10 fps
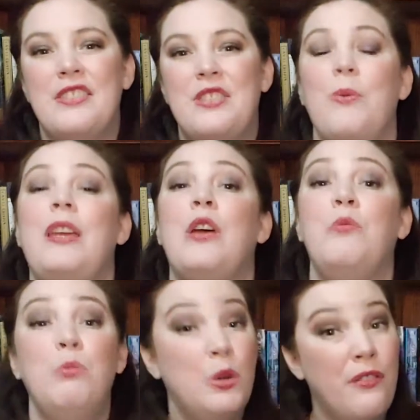So we
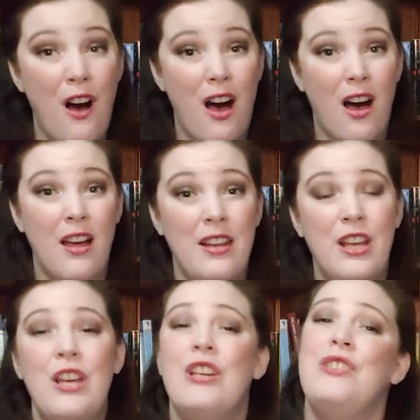can move
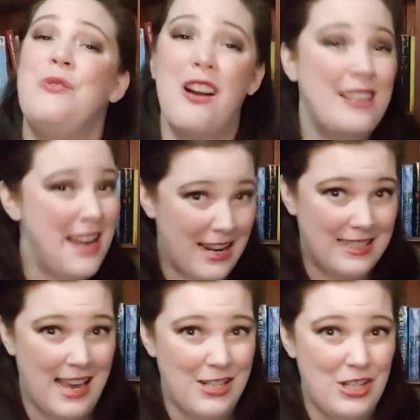on to our
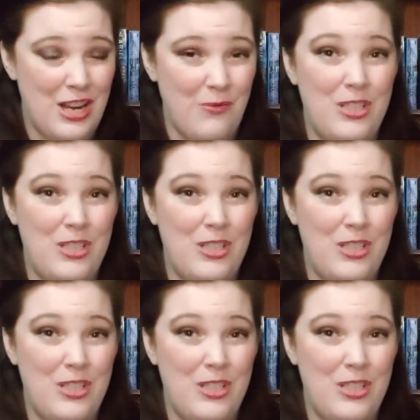next section,